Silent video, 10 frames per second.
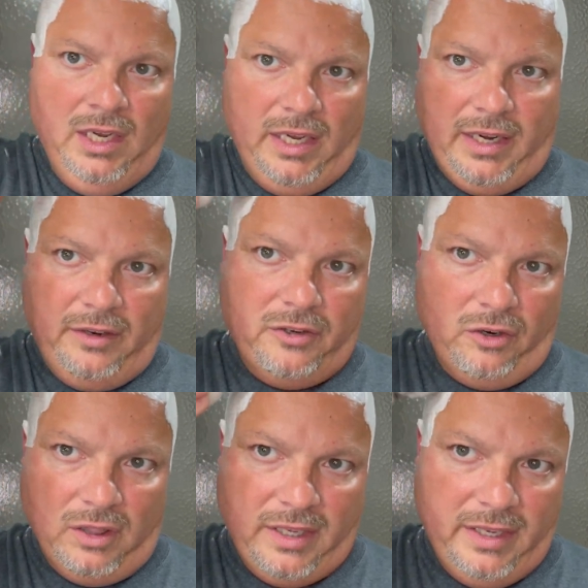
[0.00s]
And I
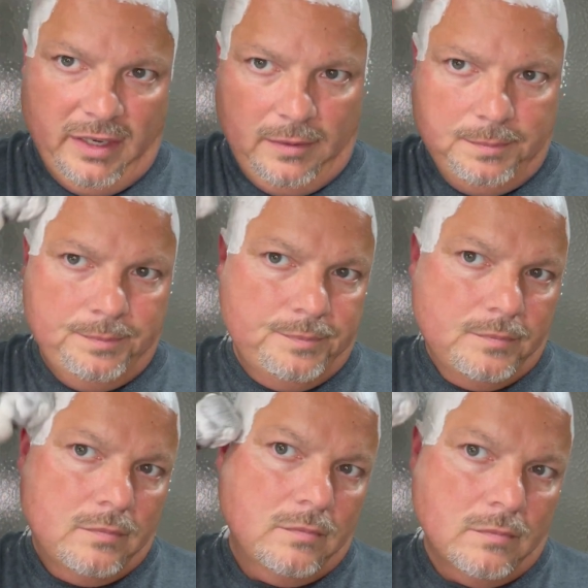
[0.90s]
certainly
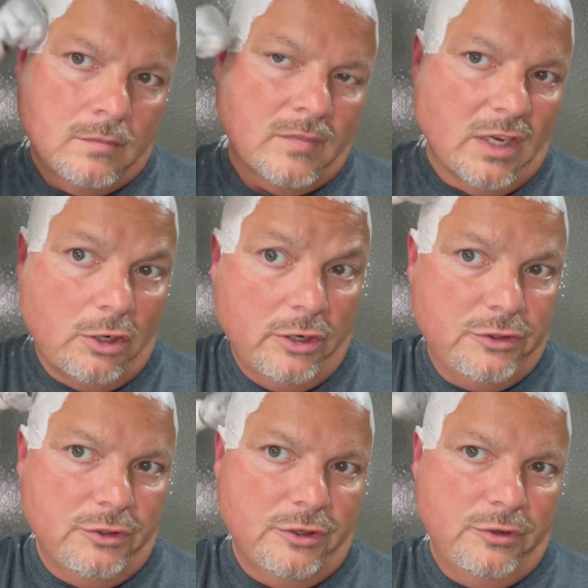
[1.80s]
encourage
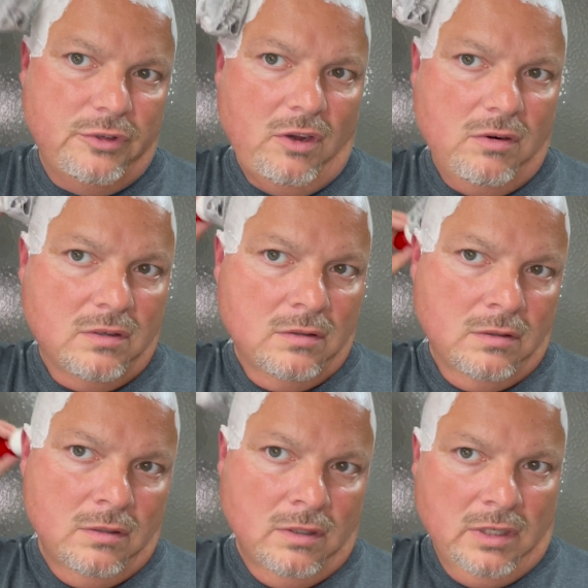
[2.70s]
you to do so
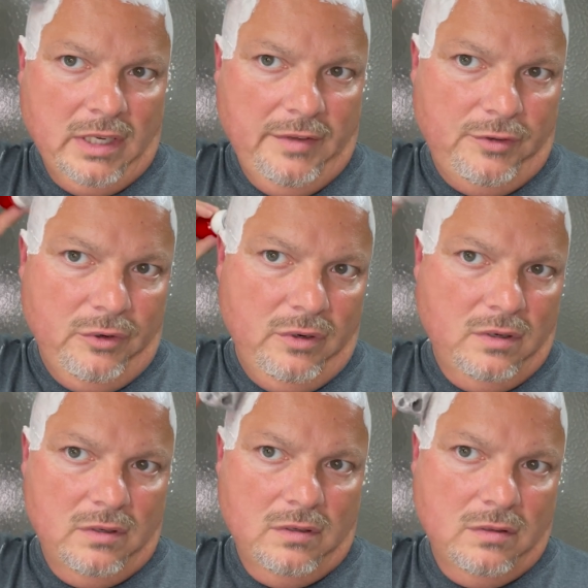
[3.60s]
if you
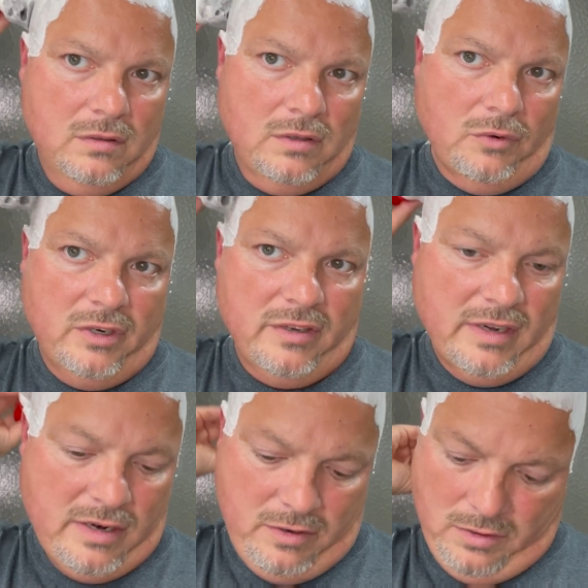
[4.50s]
so
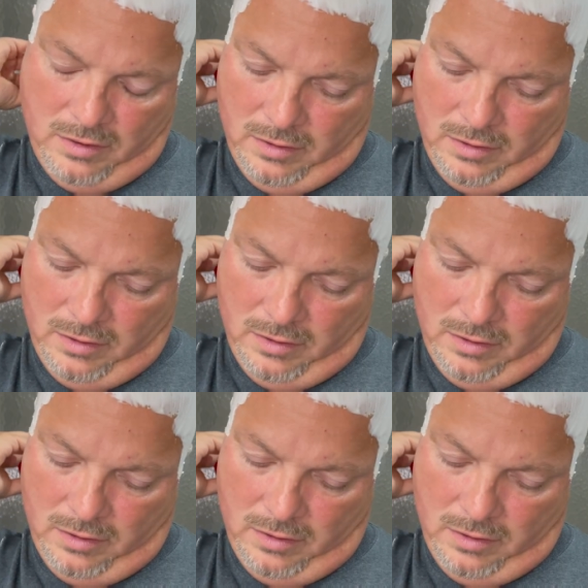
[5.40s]
desire.